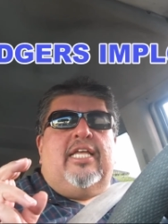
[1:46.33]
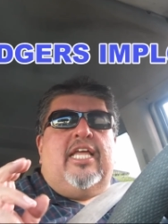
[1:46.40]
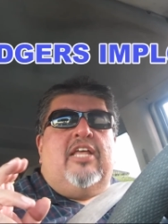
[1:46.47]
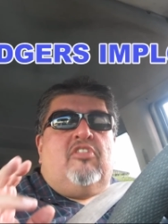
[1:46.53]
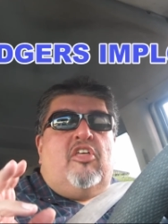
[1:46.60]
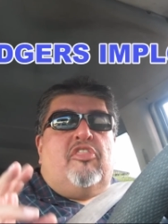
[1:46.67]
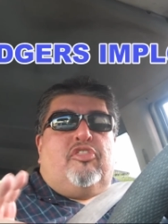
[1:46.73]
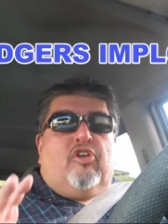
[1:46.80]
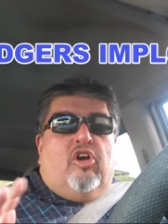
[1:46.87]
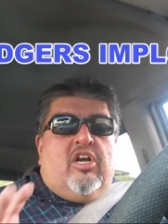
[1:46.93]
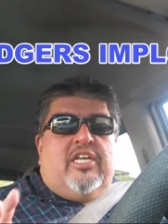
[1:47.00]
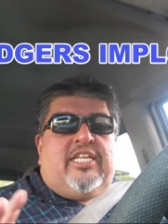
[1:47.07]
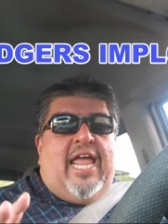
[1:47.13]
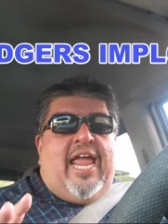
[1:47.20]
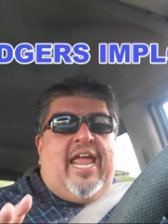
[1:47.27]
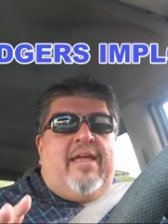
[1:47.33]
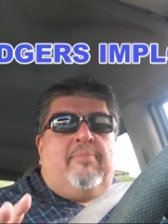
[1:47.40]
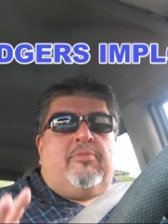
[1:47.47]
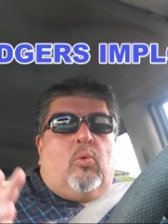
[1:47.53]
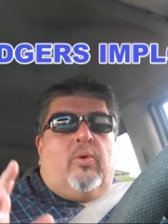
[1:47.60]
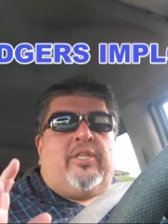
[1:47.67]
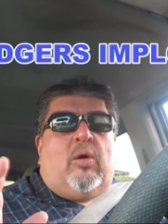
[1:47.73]
In the third
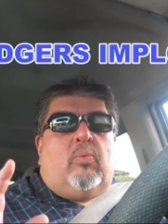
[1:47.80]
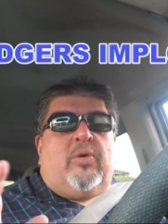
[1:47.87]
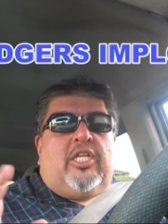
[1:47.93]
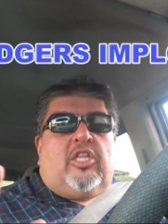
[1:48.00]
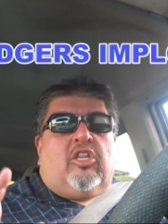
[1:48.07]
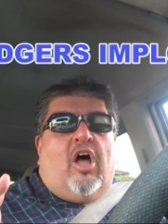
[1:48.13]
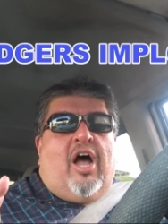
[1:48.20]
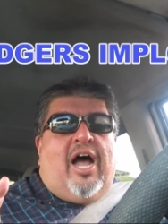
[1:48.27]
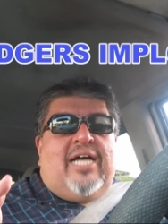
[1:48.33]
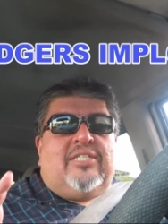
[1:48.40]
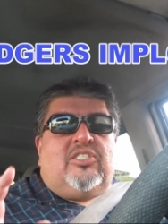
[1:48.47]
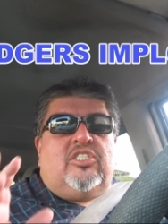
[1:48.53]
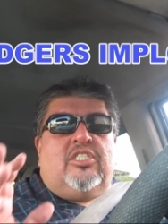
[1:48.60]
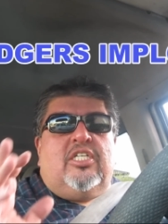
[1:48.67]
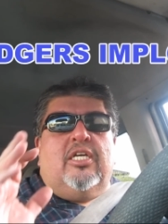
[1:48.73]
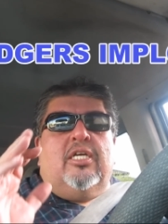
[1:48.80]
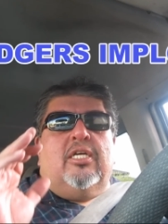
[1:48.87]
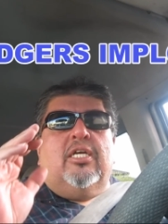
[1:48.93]
game, the one that we lost,